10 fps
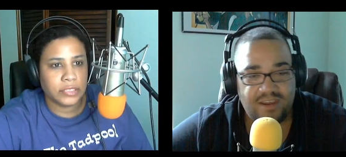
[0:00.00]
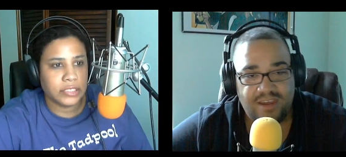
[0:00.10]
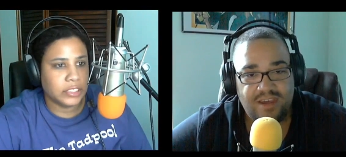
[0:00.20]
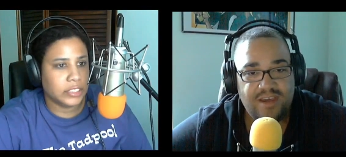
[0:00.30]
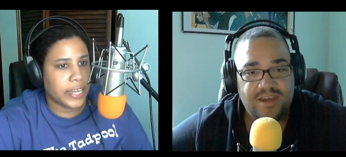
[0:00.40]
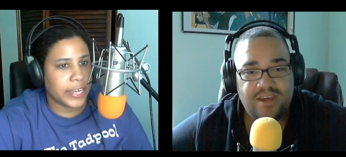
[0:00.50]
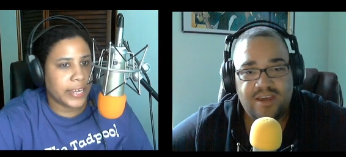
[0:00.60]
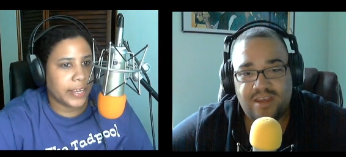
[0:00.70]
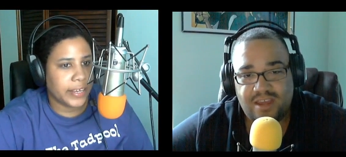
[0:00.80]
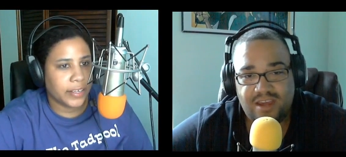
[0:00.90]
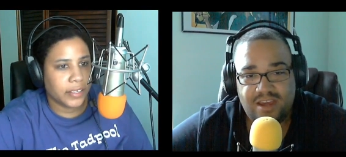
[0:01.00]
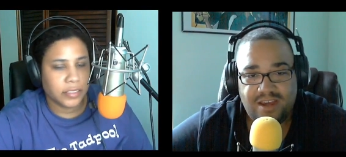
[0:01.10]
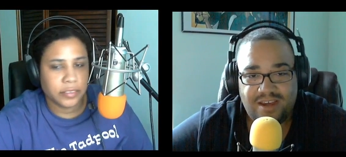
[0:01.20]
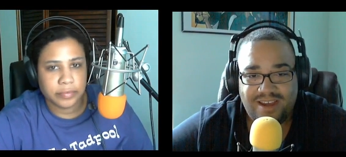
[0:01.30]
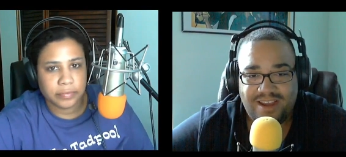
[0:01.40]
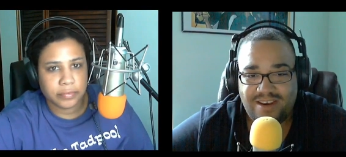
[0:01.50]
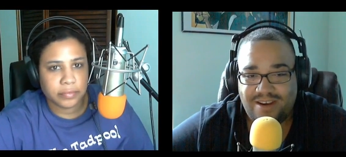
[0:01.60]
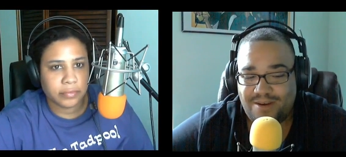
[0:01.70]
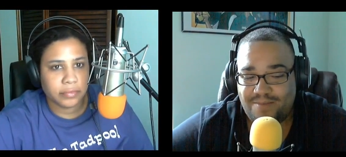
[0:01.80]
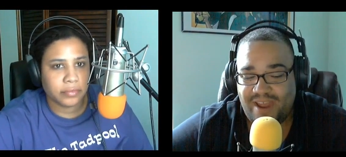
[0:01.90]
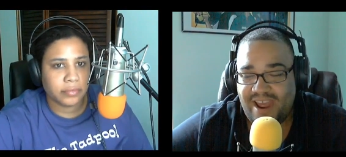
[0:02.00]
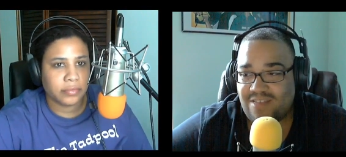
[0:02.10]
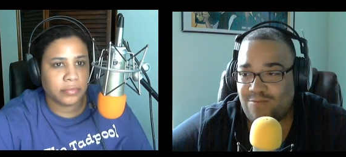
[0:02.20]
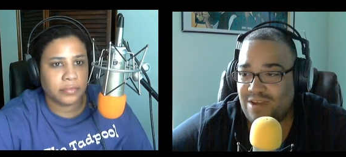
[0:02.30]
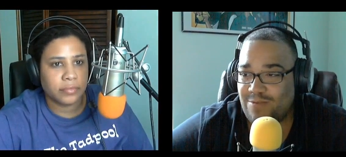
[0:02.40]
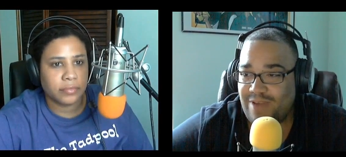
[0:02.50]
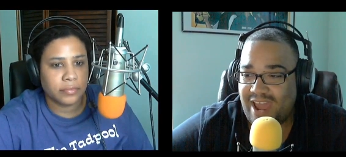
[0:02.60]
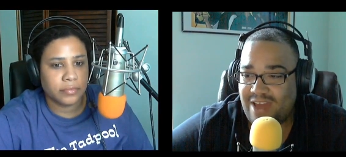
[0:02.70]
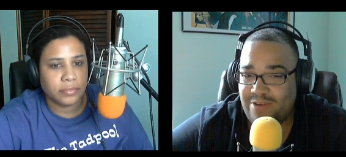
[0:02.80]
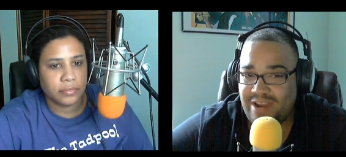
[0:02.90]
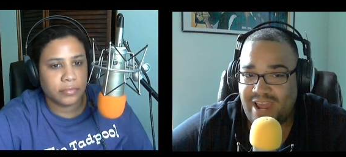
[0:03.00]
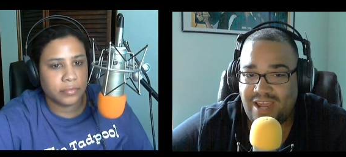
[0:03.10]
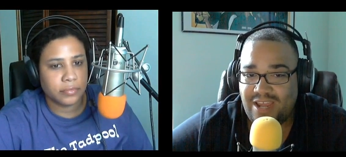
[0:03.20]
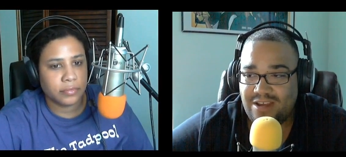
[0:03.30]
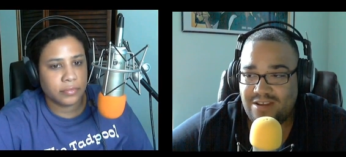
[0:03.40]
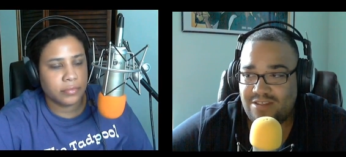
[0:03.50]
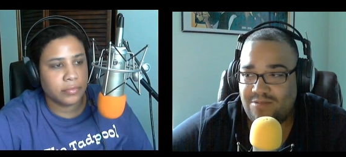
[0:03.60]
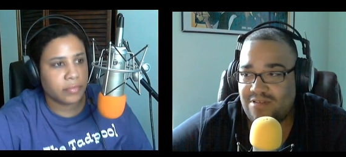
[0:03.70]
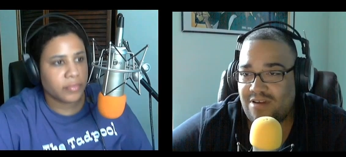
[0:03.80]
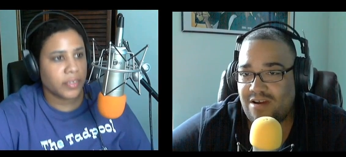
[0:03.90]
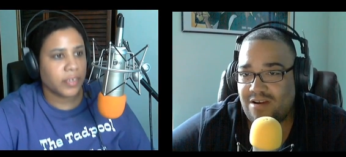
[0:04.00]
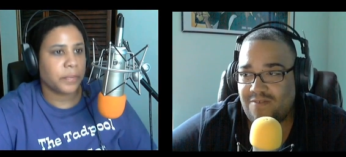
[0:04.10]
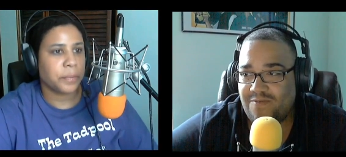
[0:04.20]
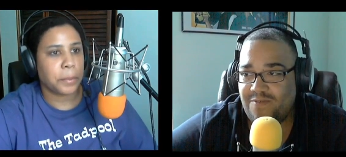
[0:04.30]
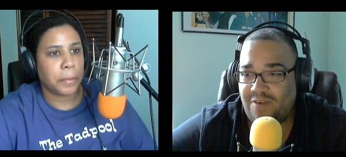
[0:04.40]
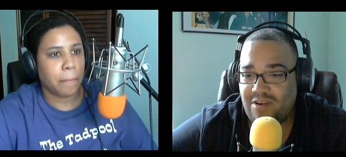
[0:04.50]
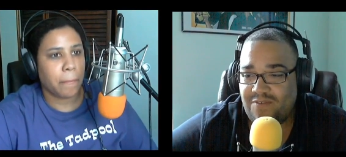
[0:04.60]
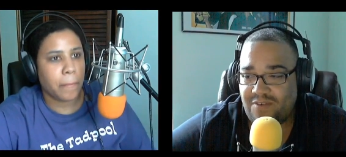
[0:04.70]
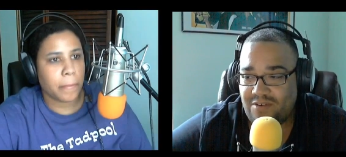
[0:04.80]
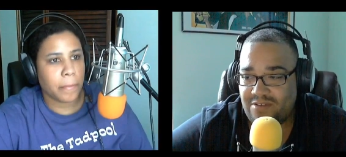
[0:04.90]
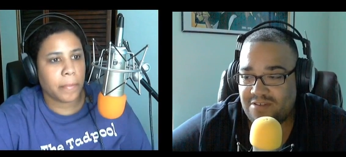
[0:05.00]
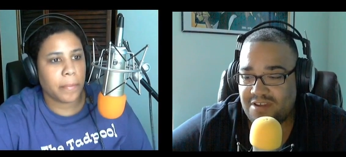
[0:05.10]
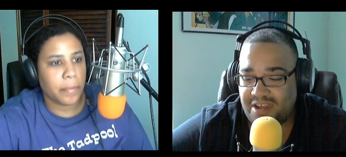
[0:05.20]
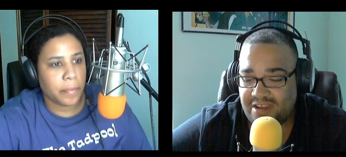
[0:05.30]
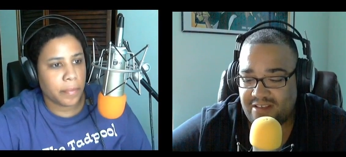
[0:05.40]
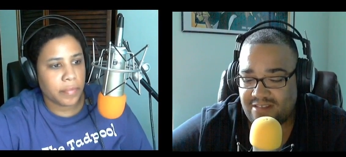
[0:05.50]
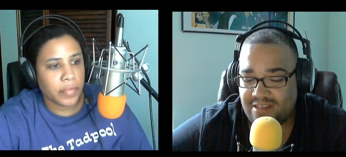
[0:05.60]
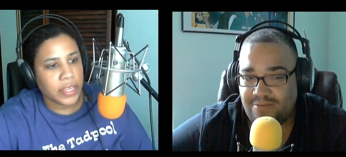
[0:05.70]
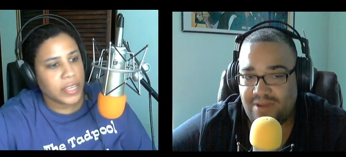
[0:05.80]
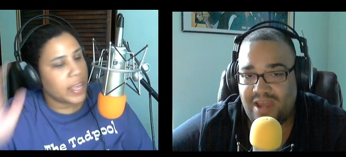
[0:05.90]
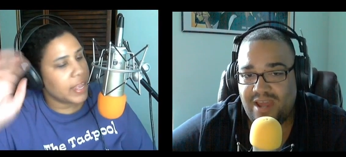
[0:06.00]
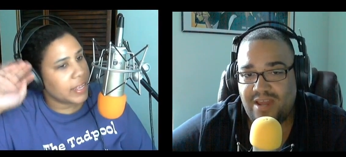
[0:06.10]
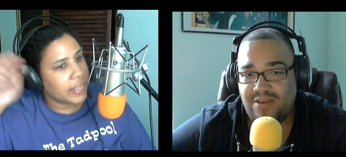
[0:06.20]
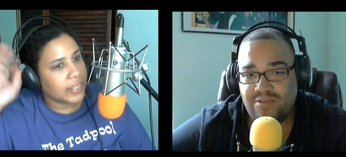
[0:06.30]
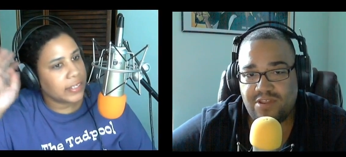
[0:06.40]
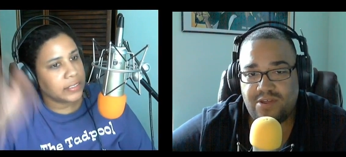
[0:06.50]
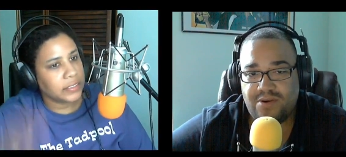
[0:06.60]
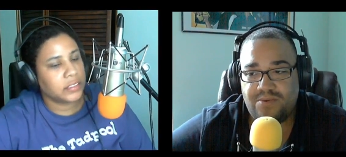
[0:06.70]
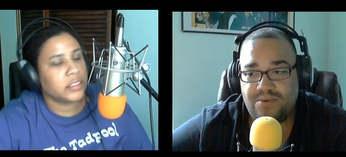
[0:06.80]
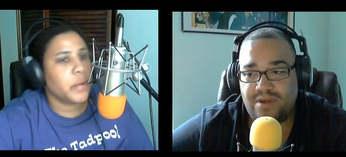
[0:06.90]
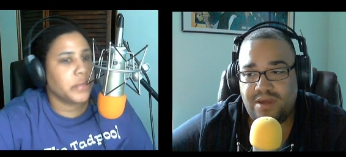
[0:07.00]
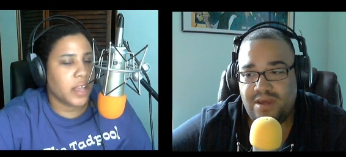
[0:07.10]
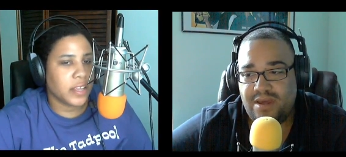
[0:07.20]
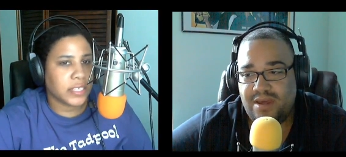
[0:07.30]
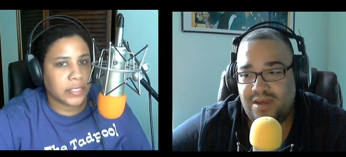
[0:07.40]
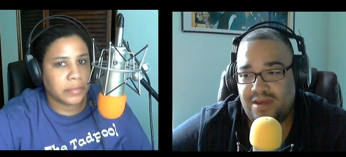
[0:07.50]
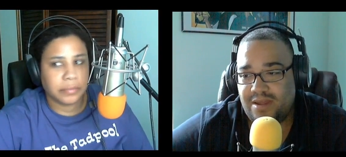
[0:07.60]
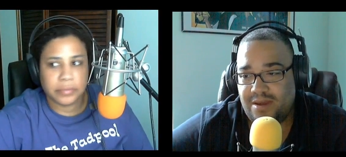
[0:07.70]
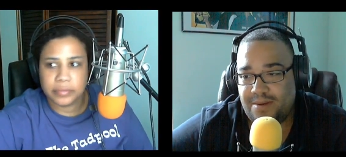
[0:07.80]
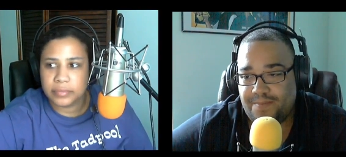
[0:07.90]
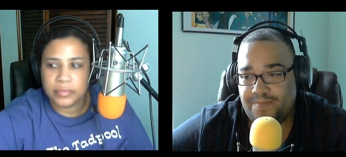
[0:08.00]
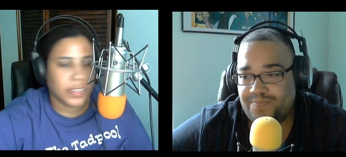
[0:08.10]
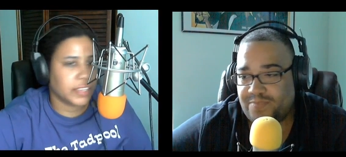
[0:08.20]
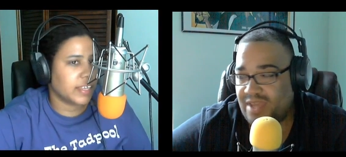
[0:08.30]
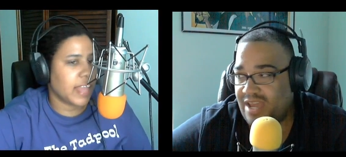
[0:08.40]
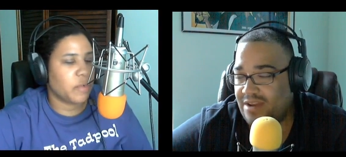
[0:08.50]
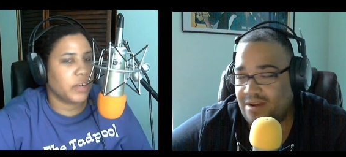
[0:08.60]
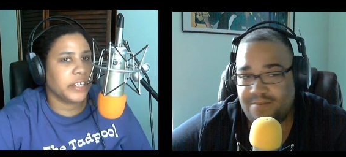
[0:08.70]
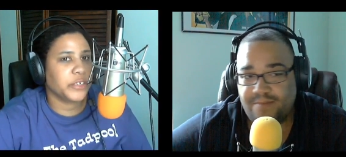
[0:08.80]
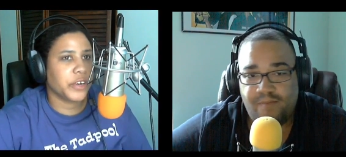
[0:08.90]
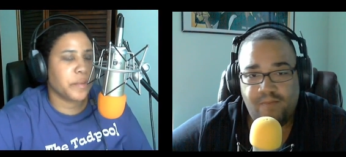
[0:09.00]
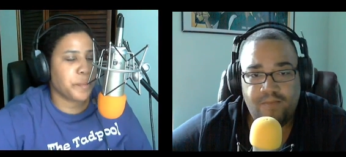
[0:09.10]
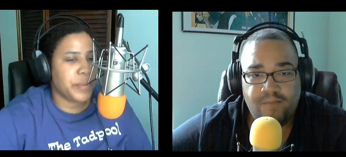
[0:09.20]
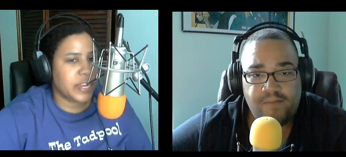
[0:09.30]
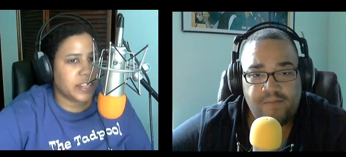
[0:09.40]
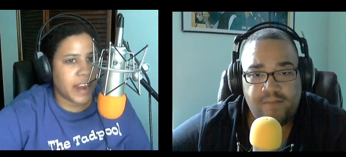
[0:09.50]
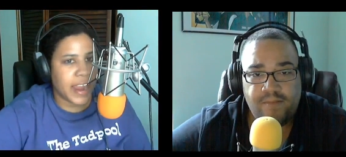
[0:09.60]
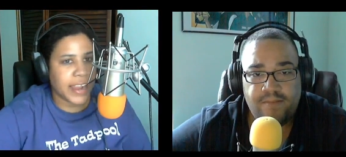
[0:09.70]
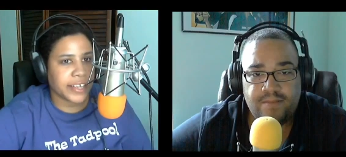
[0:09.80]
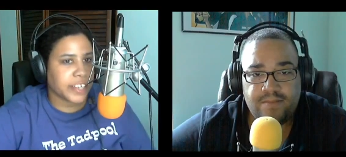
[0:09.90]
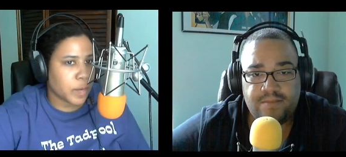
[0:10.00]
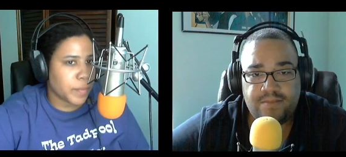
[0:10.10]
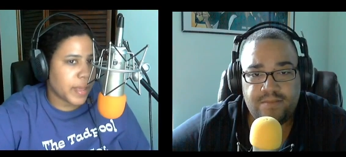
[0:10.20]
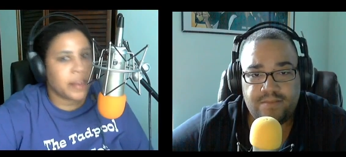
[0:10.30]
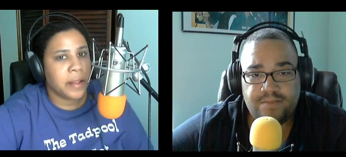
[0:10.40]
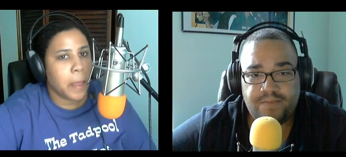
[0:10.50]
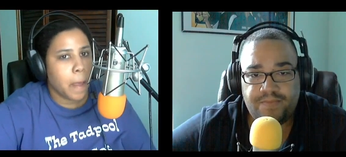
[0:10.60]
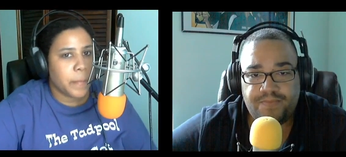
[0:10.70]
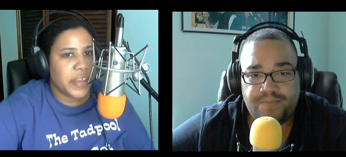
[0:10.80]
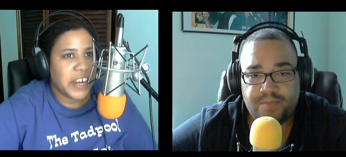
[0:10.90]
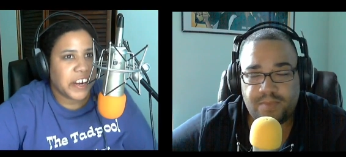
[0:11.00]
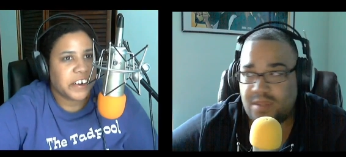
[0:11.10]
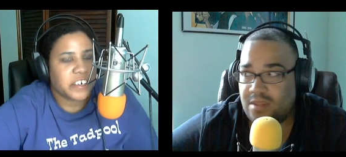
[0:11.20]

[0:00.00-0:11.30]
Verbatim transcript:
Speaker 1: Shaky. Yeah, and um, last week we had Renee. She was our very first guest that
Speaker 2: we Yay. had on the show. It was awesome. Yep. And, I really um, enjoyed being there. I got to talk about being a girl